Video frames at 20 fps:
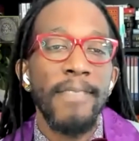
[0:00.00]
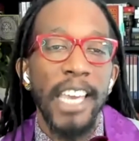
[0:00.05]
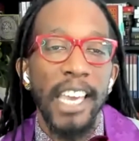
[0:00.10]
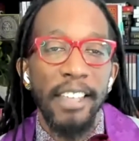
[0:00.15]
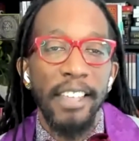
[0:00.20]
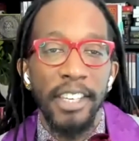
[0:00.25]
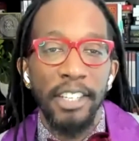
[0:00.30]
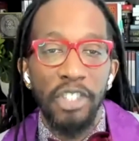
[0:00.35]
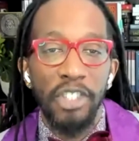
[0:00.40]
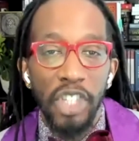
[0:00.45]

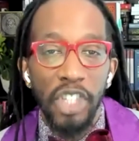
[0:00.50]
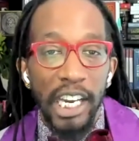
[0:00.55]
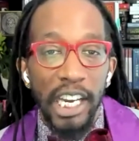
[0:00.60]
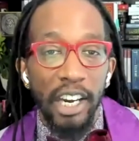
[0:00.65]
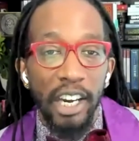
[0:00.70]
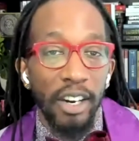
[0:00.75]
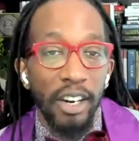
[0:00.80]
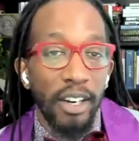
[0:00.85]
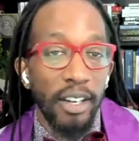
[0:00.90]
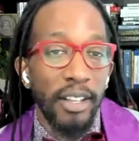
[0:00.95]
Yeah, this
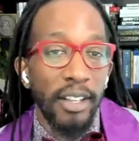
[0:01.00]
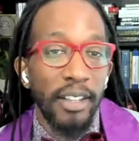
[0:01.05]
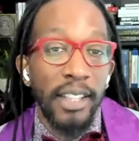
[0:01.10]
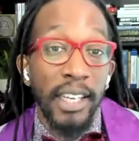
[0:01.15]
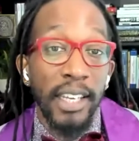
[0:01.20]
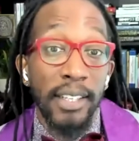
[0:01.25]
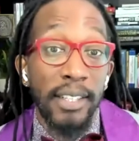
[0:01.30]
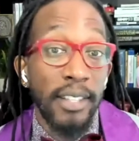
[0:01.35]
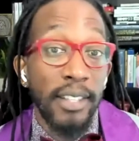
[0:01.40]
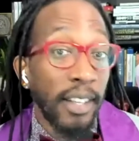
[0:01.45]
year,
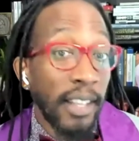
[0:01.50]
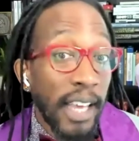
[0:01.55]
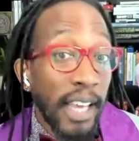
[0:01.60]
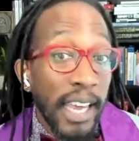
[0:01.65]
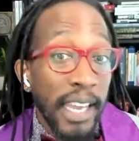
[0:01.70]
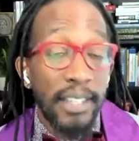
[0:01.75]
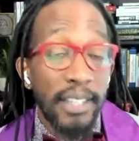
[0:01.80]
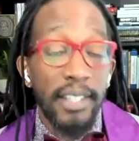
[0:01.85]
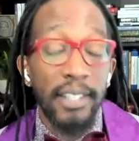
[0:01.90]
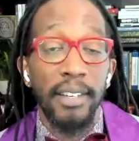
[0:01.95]
this
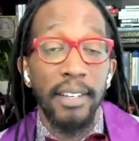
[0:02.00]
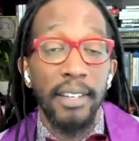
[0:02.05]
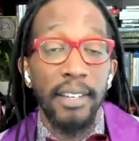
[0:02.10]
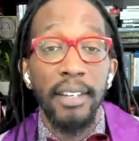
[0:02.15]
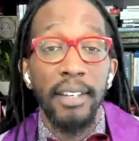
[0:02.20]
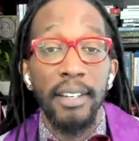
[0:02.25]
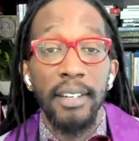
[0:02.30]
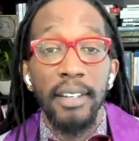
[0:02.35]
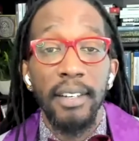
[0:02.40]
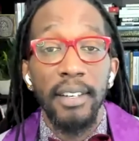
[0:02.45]
Lent
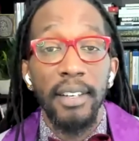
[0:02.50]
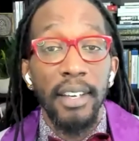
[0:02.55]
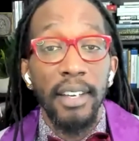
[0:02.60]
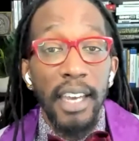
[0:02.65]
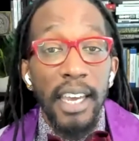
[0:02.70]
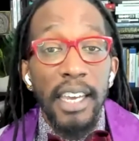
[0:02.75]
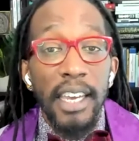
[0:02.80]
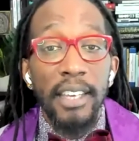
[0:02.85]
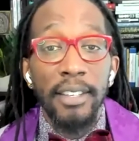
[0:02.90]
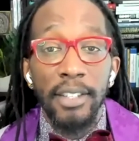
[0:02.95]

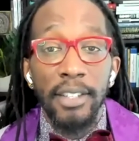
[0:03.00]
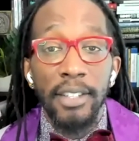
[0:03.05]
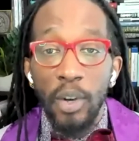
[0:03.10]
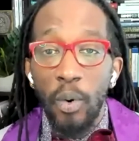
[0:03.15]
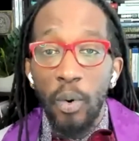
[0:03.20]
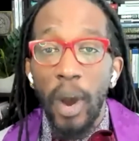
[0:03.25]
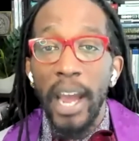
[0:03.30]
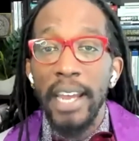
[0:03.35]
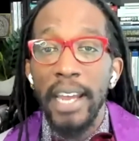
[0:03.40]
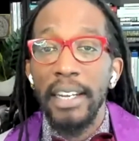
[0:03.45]
is
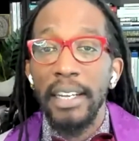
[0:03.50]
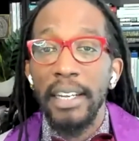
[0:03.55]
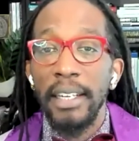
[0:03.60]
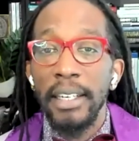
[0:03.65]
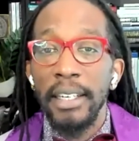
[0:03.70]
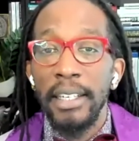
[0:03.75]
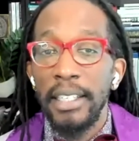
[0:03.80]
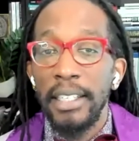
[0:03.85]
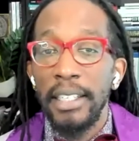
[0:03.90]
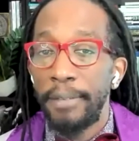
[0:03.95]
quite
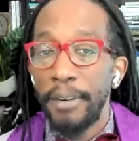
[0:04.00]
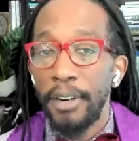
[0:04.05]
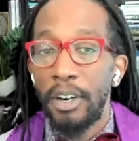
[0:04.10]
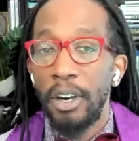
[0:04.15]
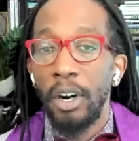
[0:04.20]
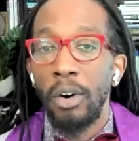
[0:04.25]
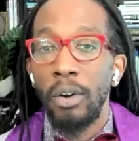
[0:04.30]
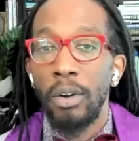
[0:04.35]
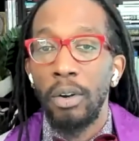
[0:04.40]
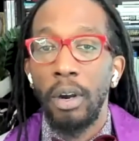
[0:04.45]

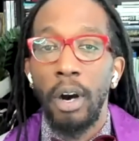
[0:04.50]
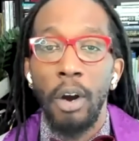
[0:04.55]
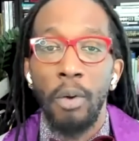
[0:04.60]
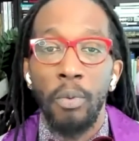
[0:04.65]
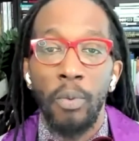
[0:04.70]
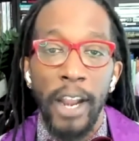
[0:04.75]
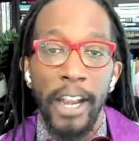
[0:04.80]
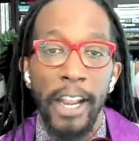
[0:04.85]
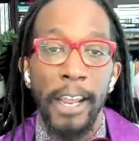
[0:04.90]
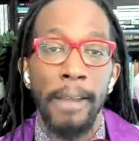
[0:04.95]
difficult
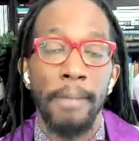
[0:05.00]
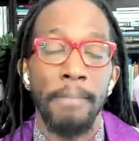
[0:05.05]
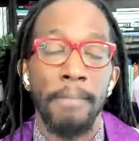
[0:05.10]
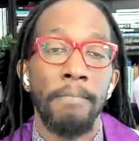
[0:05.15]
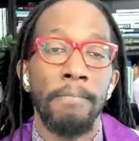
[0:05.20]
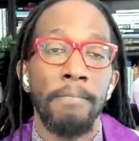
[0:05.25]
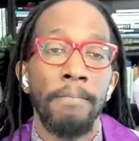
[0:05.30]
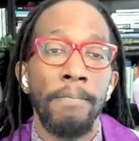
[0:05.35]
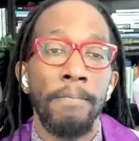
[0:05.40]
already.